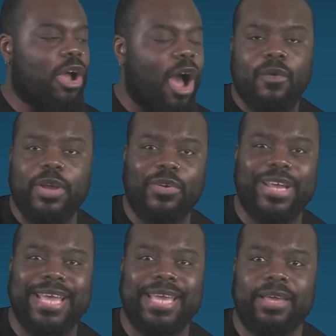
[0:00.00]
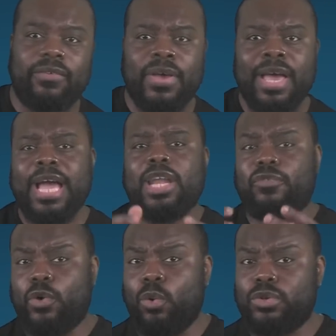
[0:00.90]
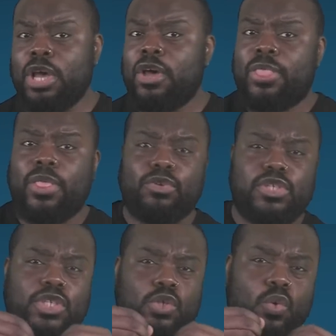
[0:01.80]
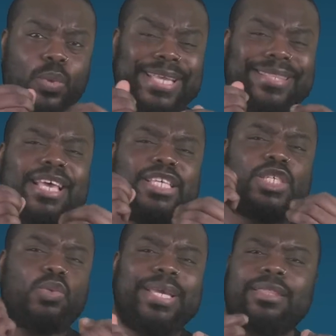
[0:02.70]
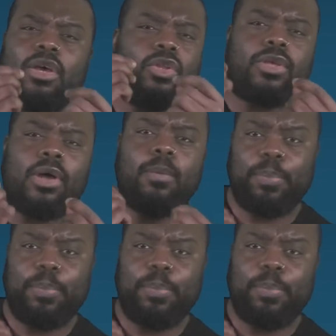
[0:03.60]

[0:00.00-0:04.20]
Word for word: current creative and, of course, those sweet, sweet dollar